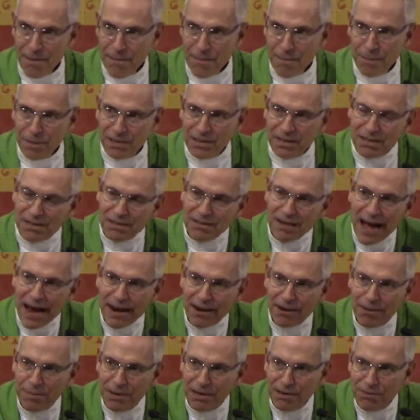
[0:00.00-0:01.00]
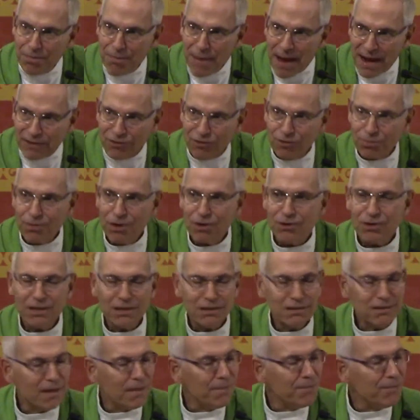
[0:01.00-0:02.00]
But the sacrament of matrimony
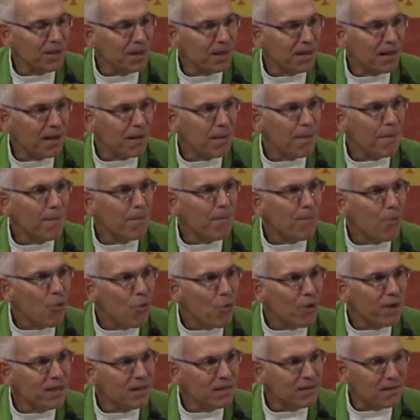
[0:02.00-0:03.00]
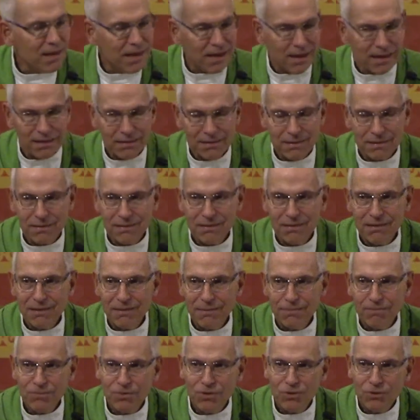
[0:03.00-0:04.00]
is something that points us
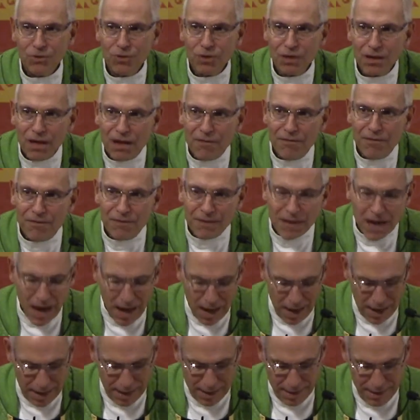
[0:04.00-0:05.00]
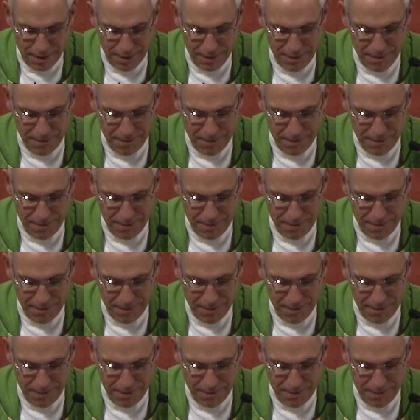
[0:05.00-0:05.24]
to the love of God,